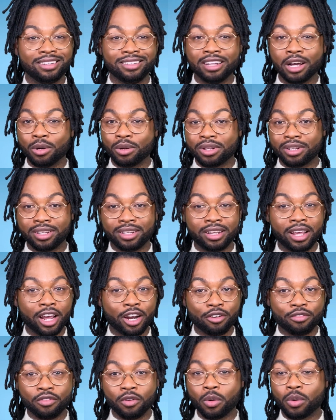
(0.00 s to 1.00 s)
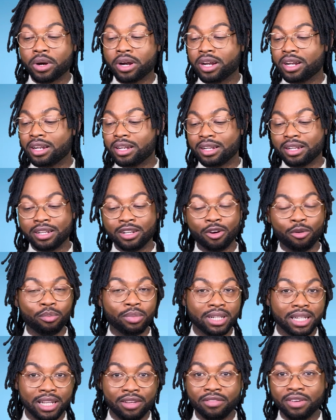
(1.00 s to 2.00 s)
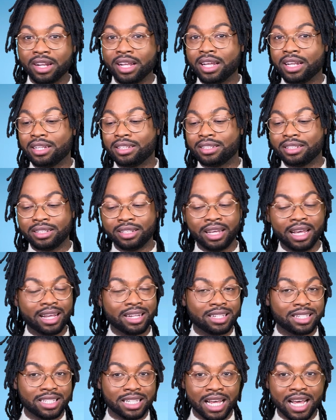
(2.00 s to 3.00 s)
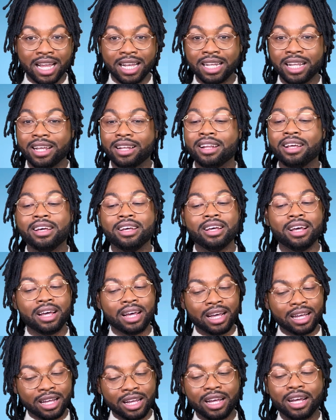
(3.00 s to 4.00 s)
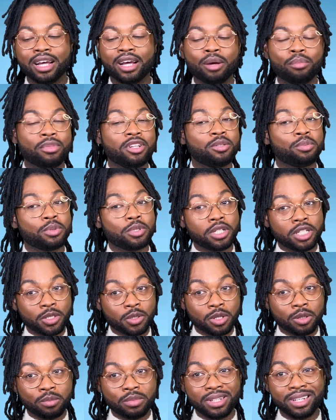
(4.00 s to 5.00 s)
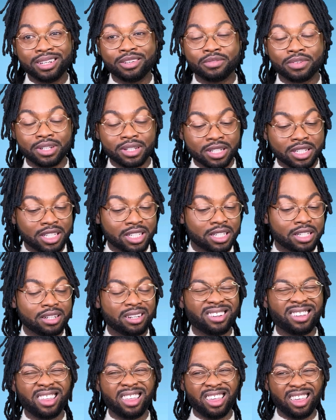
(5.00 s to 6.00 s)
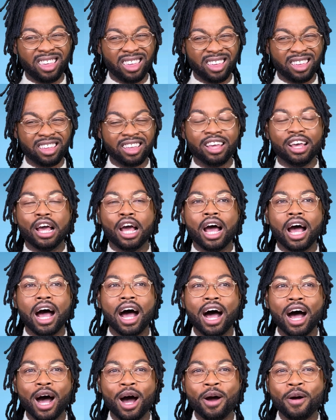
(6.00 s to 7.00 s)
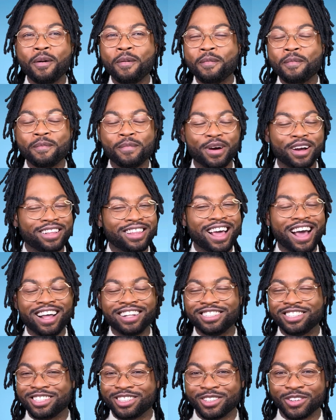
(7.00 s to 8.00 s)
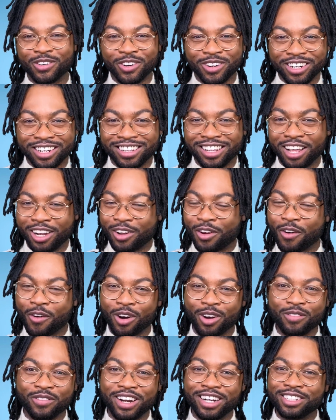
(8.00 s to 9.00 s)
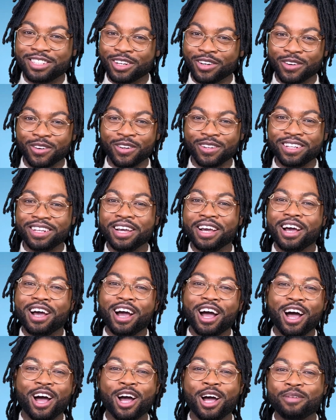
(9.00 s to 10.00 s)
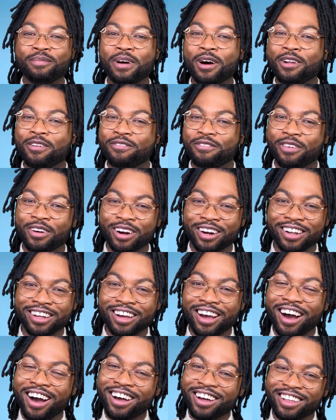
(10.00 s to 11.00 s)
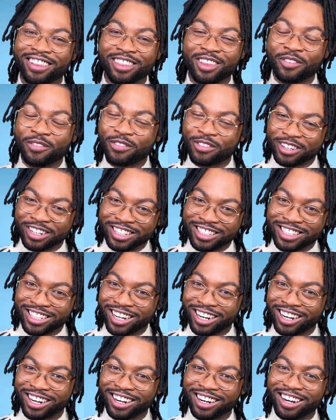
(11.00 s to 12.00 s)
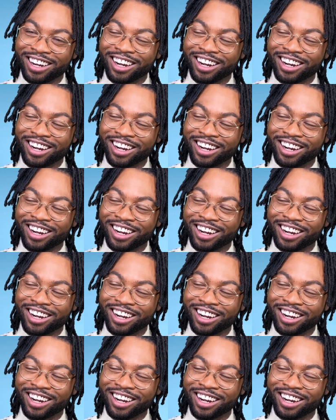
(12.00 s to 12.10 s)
Don't care for it, don't believe in it, can't stand it. I'm a spiritual being, religion, but that story that Cornbread told about farting on the preacher,